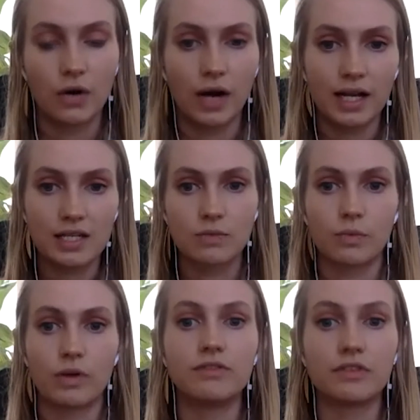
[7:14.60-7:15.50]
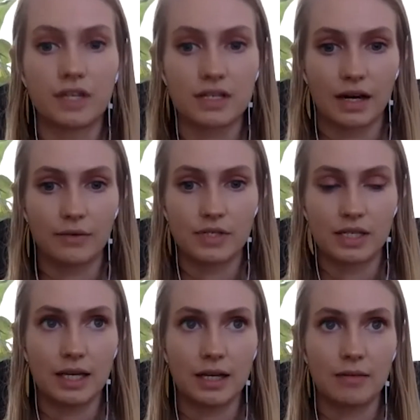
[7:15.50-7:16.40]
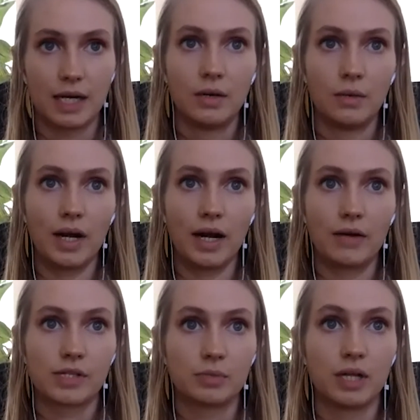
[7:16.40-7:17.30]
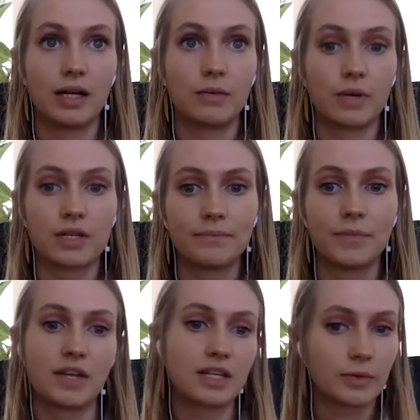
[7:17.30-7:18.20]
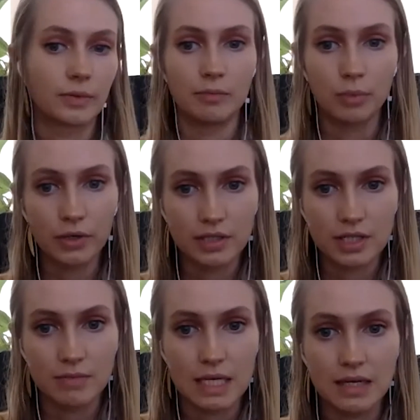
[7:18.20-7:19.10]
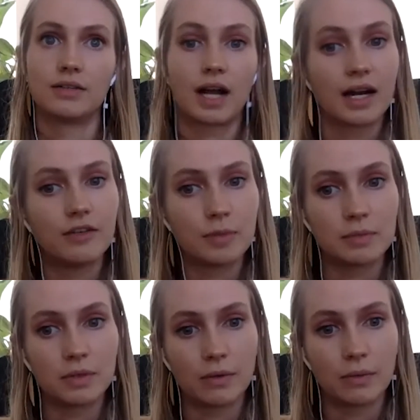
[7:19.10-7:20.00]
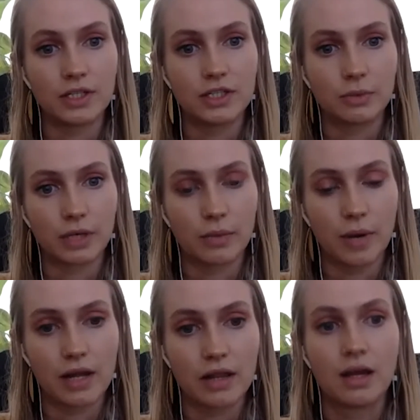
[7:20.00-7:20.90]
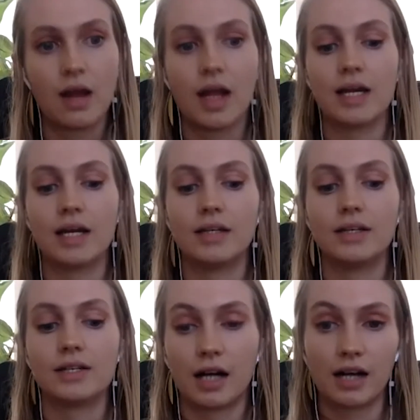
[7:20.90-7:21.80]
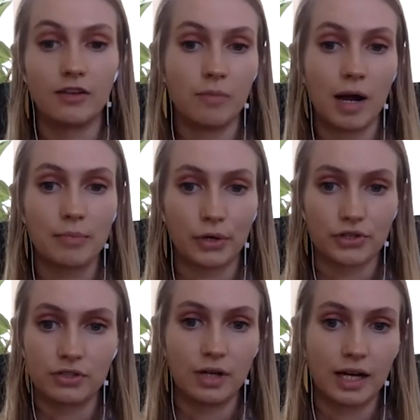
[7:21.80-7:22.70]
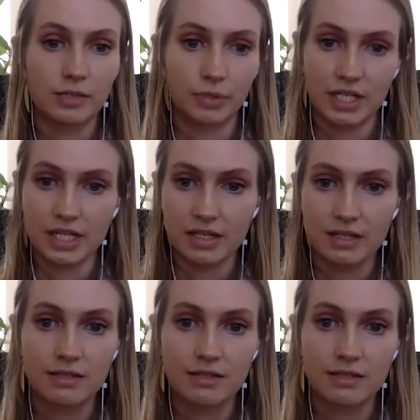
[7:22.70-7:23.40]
I guess one of the things that I was thinking about when I was applying was the things that were important to me, kind of people I wanted to work with, and kind of my personal expertise.